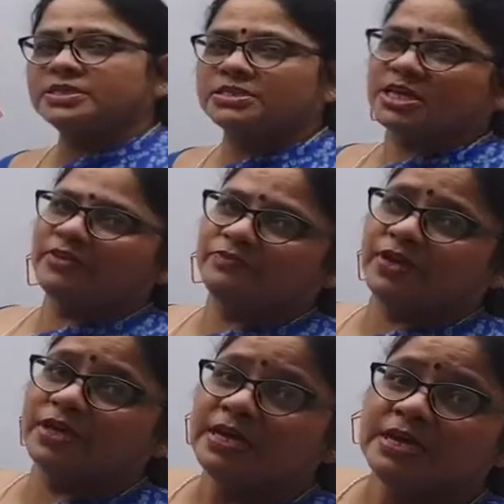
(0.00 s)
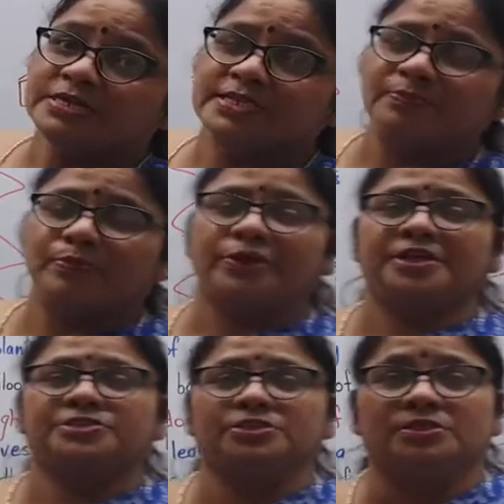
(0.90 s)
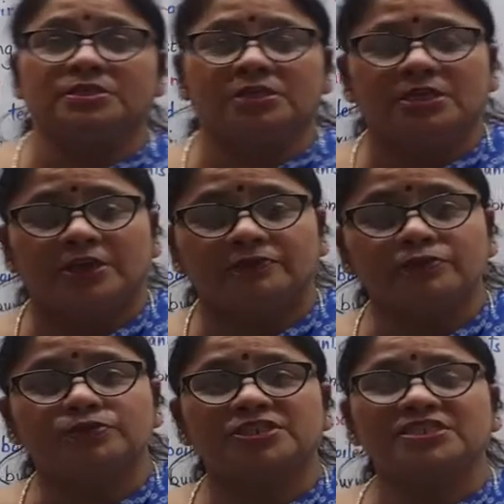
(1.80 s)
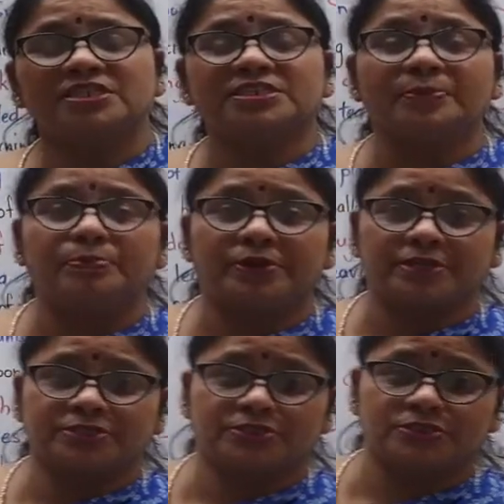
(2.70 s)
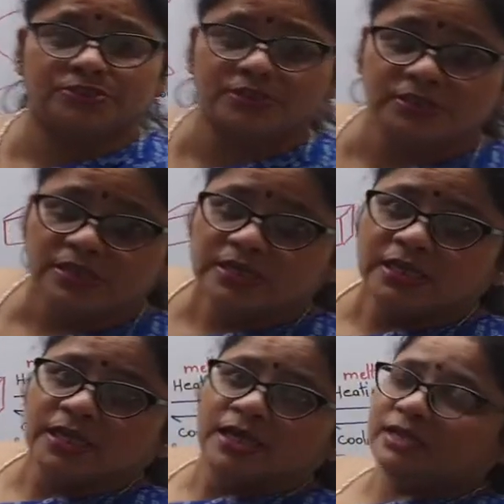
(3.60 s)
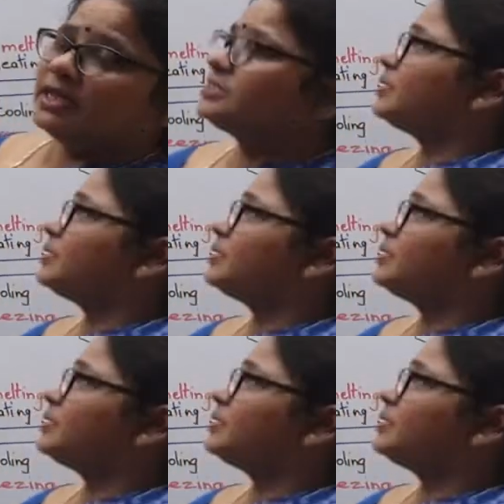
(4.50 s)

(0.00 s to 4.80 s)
the same way, temperature. If you see the temperature, children, like